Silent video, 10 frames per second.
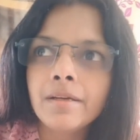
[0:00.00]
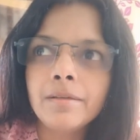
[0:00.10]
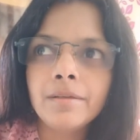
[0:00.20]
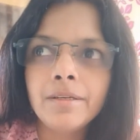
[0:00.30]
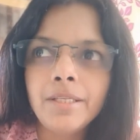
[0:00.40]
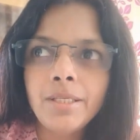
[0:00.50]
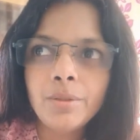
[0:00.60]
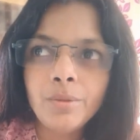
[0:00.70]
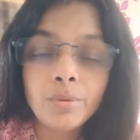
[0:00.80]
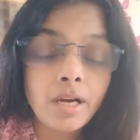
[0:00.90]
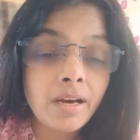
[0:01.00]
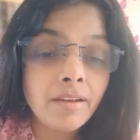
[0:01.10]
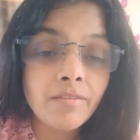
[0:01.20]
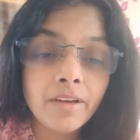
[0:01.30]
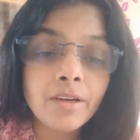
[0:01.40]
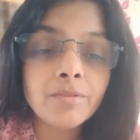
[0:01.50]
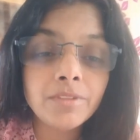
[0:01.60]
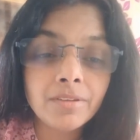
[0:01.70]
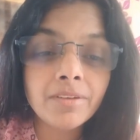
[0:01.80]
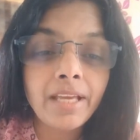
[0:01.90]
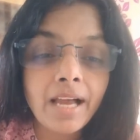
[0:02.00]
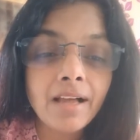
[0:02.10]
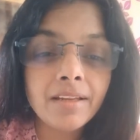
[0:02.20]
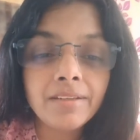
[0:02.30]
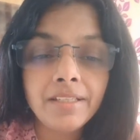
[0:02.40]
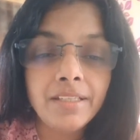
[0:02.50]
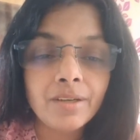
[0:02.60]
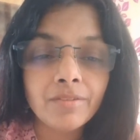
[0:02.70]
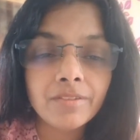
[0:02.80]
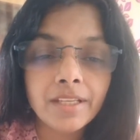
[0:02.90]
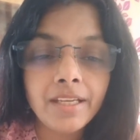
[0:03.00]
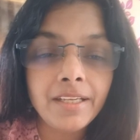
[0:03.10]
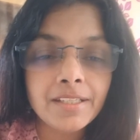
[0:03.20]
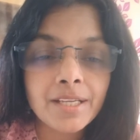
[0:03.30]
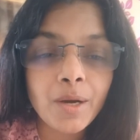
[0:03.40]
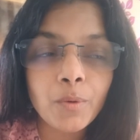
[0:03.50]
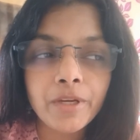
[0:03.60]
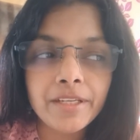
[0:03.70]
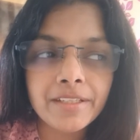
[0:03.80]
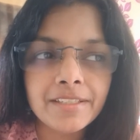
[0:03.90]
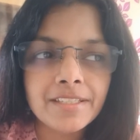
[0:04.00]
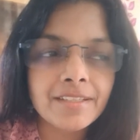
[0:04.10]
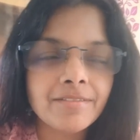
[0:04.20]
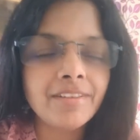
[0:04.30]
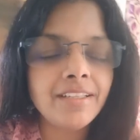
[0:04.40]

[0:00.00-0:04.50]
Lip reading: you are aware of the reality of things, how it is, right?